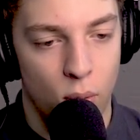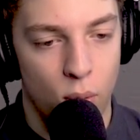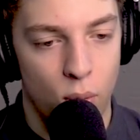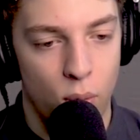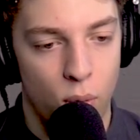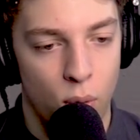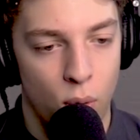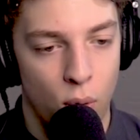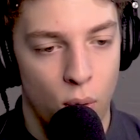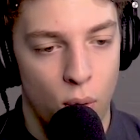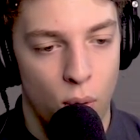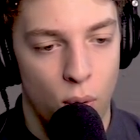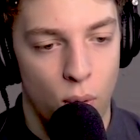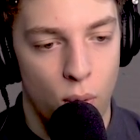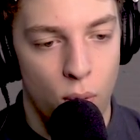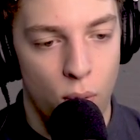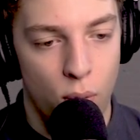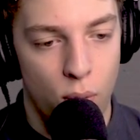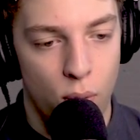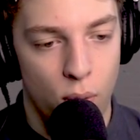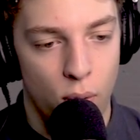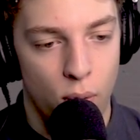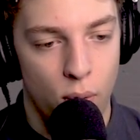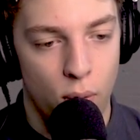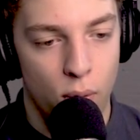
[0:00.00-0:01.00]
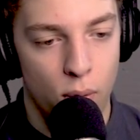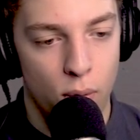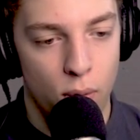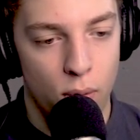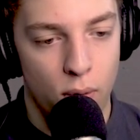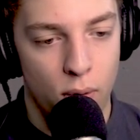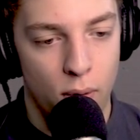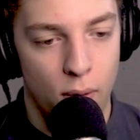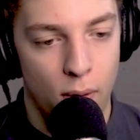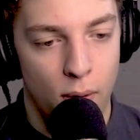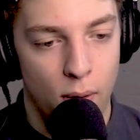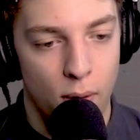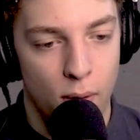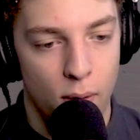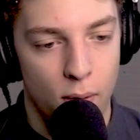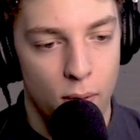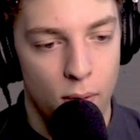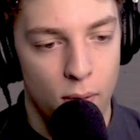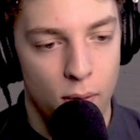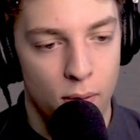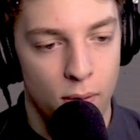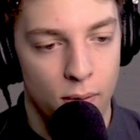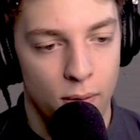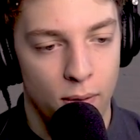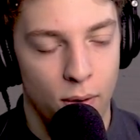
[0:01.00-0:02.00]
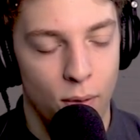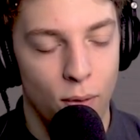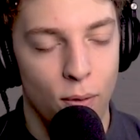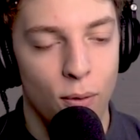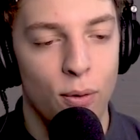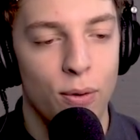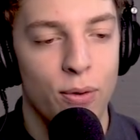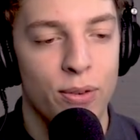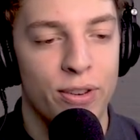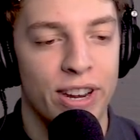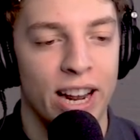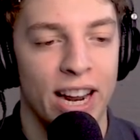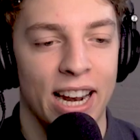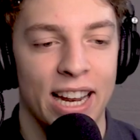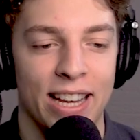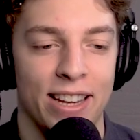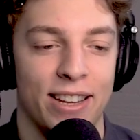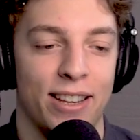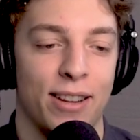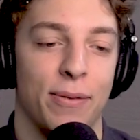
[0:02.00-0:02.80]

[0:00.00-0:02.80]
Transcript: Ooh, what ooh, is this? Ooh, oh. ooh, ooh, Jelly.